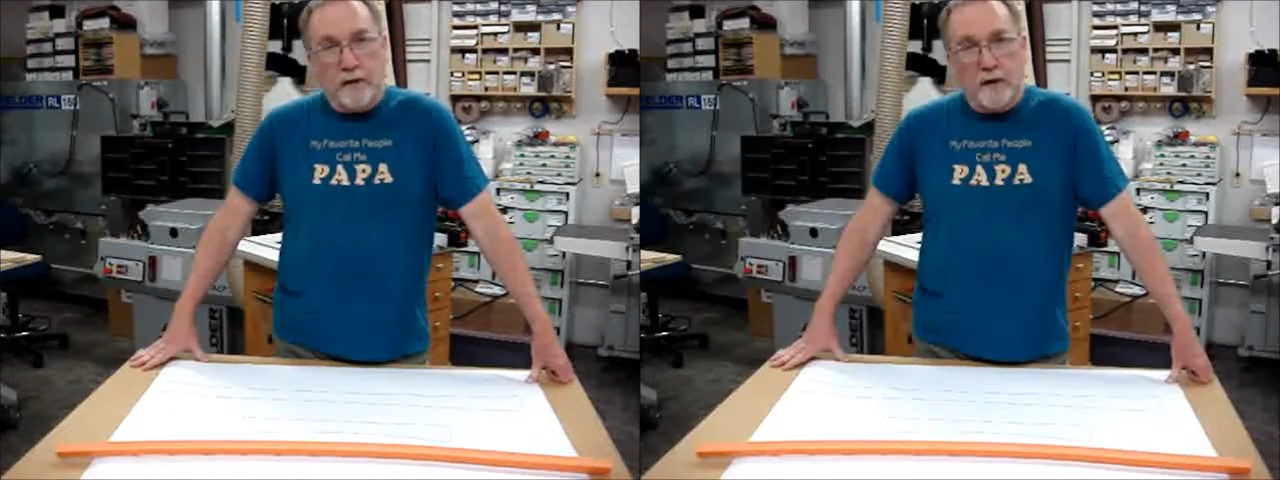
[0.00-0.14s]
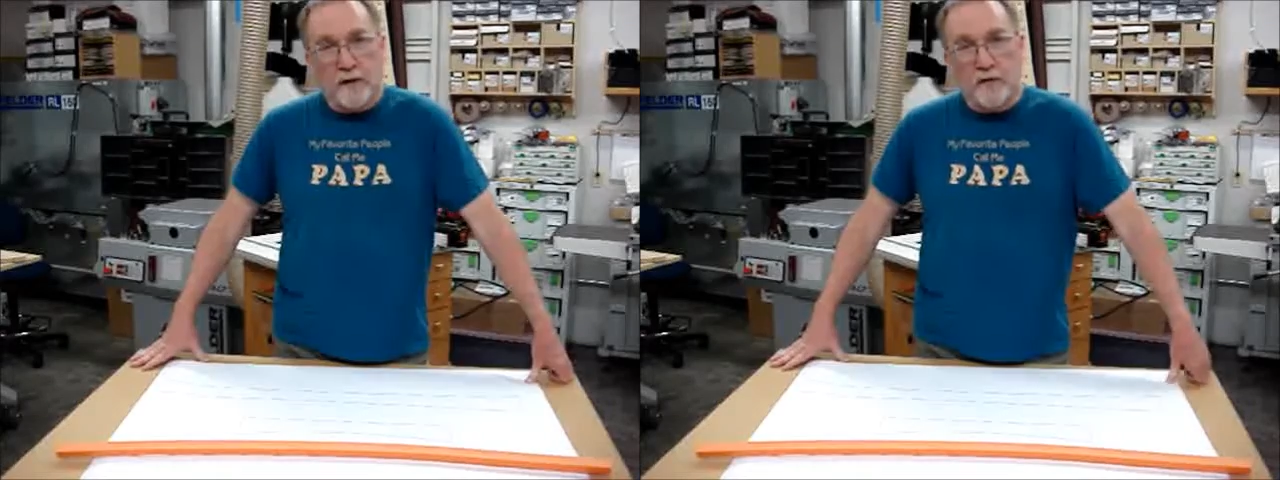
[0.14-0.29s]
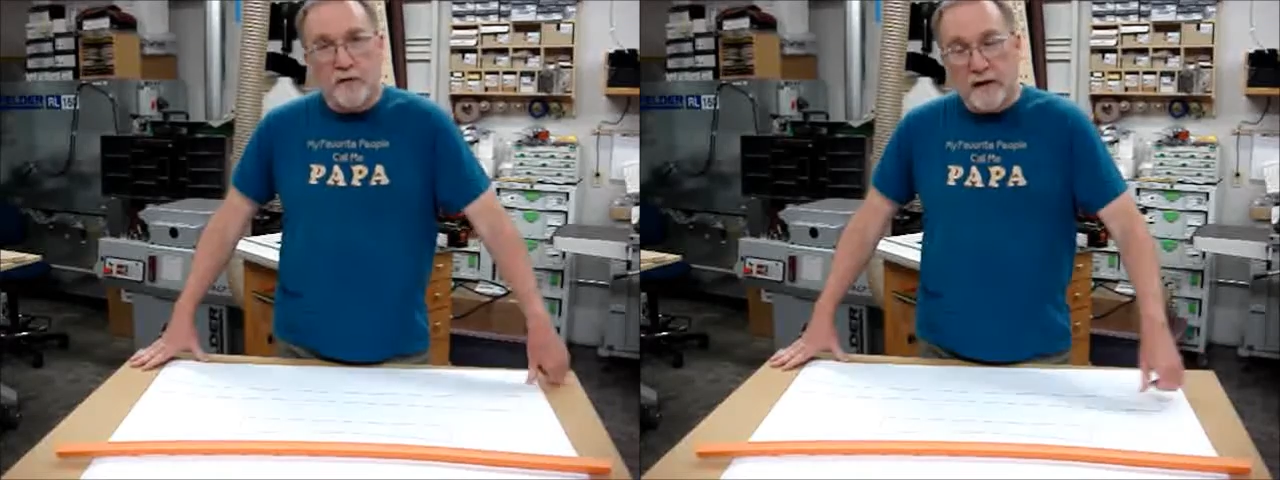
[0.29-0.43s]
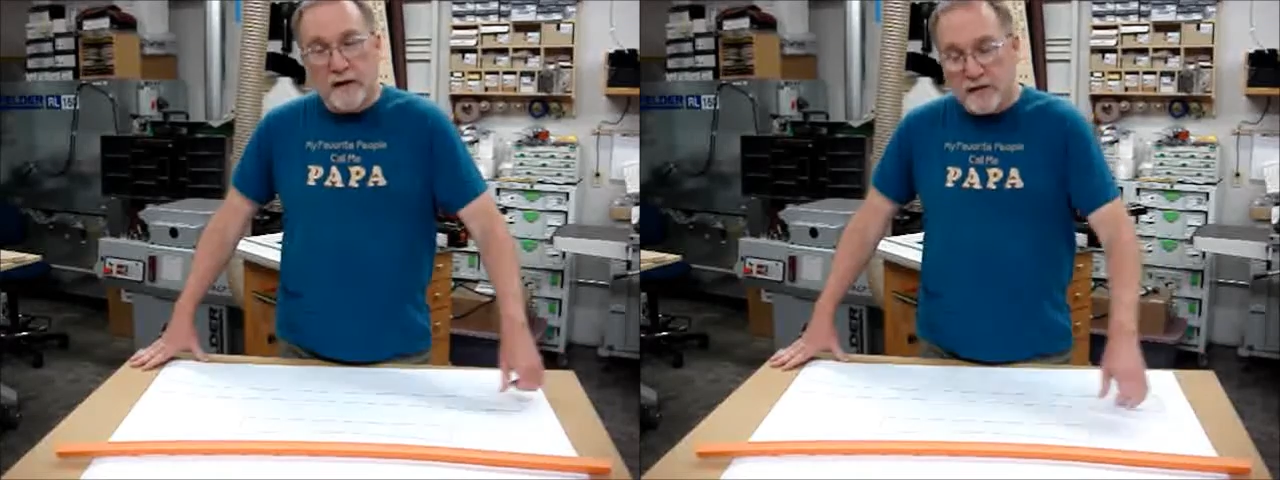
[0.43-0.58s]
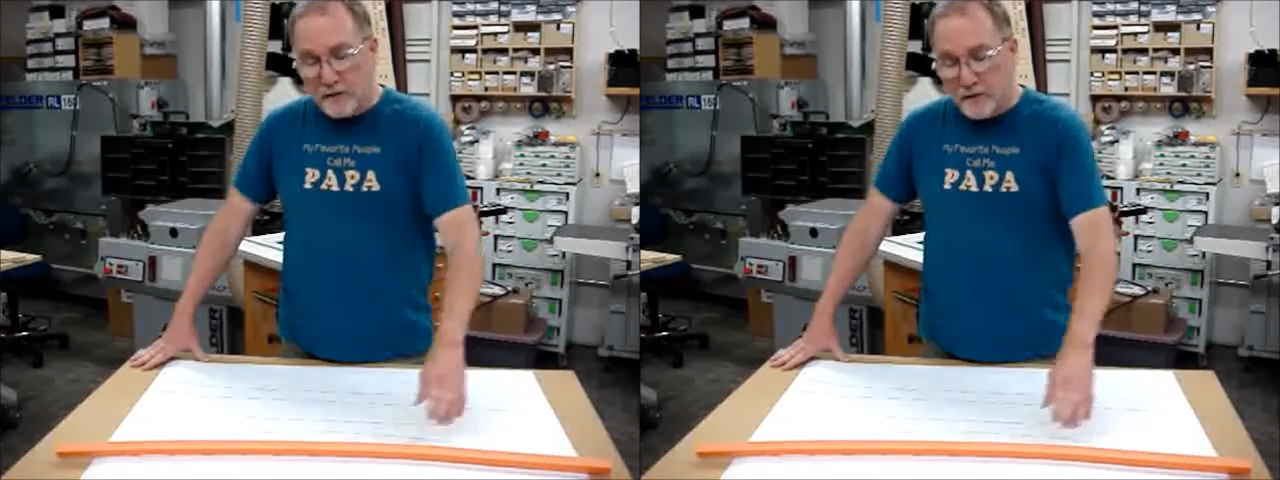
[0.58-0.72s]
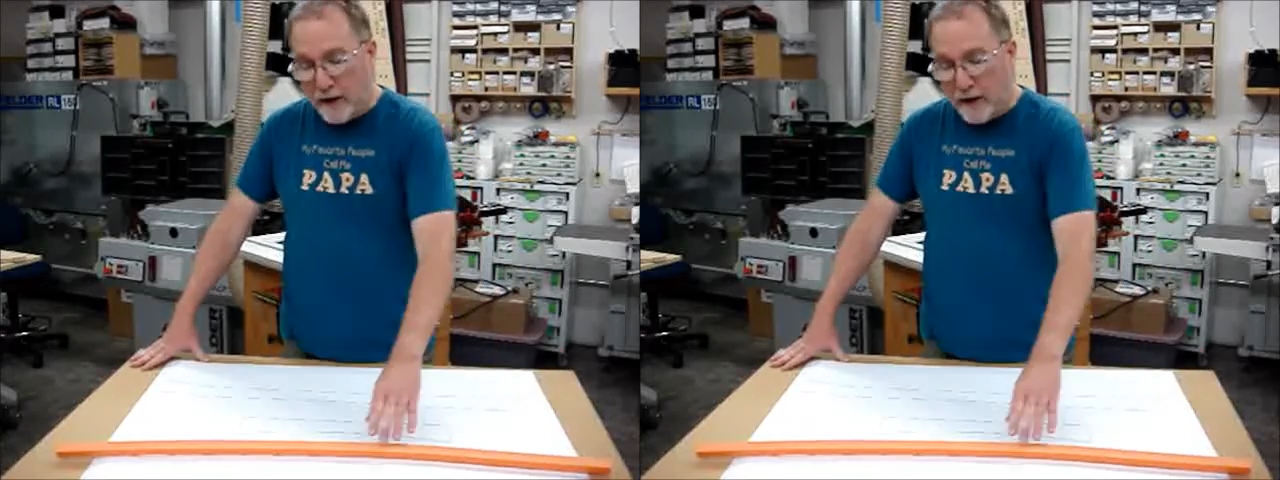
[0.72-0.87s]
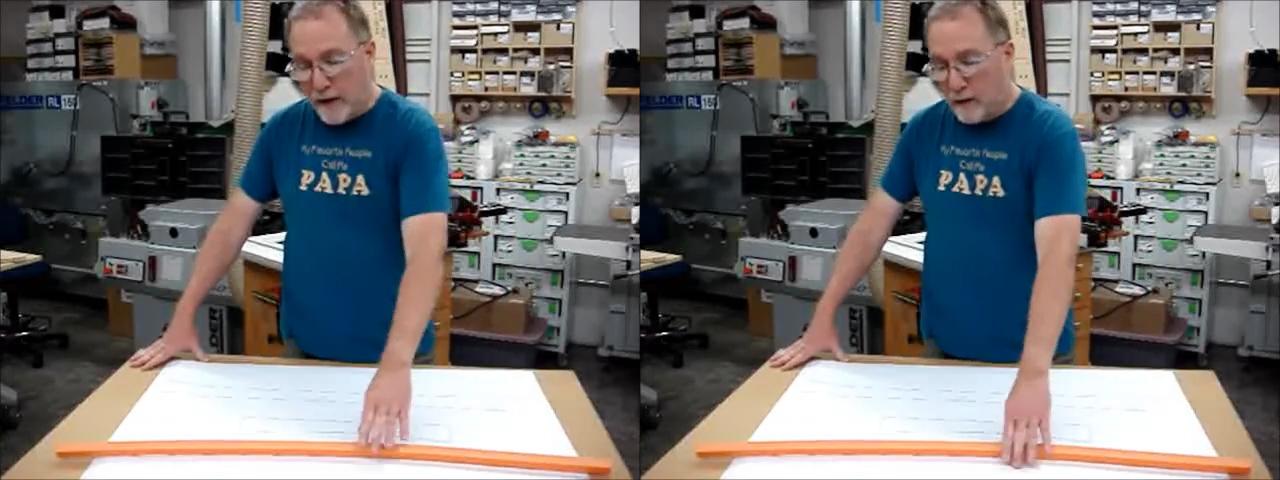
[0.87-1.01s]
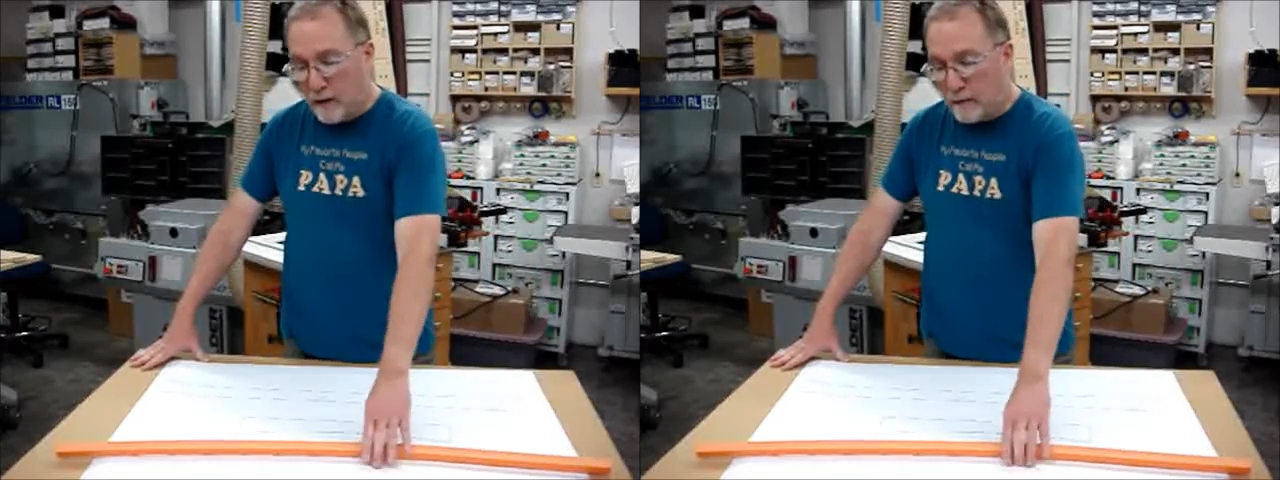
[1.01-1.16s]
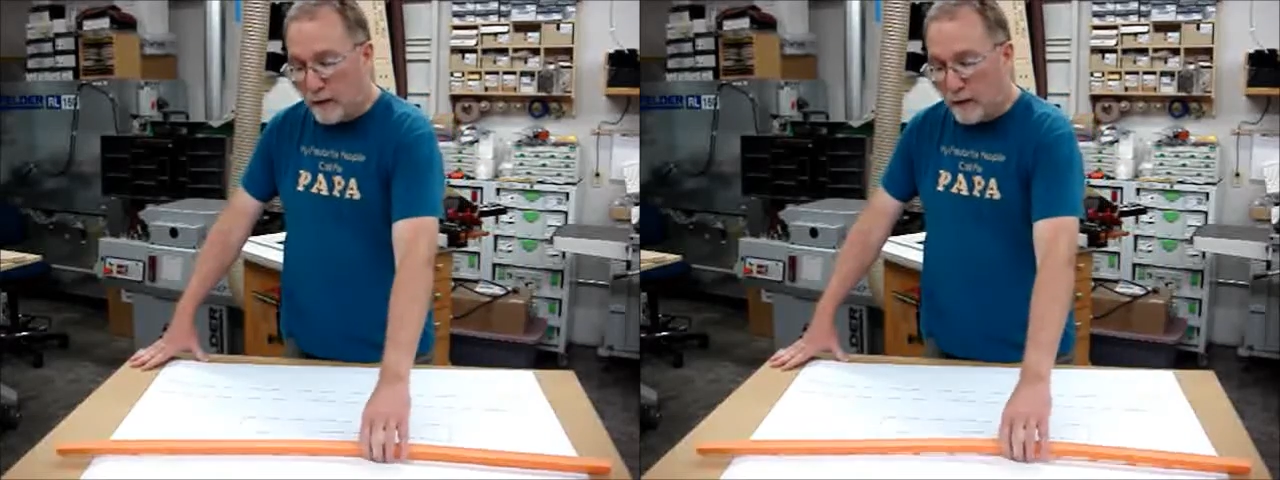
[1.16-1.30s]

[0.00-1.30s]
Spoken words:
on a dresser now.